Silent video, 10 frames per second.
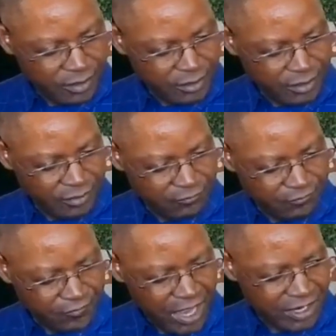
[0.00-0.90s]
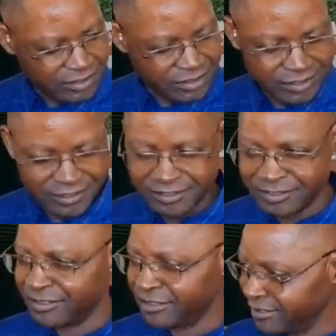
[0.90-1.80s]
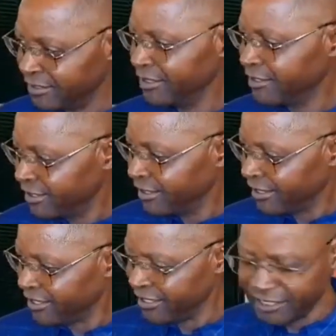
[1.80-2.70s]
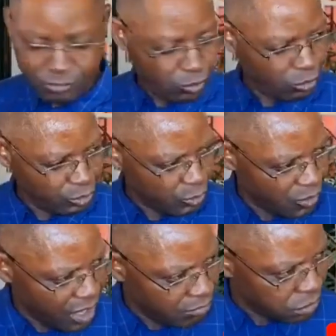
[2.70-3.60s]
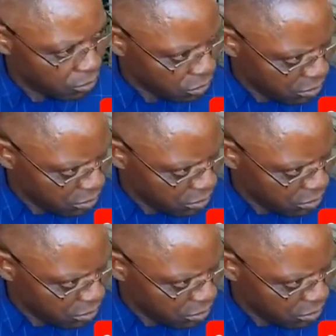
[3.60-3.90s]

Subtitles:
In fact, I am also humbled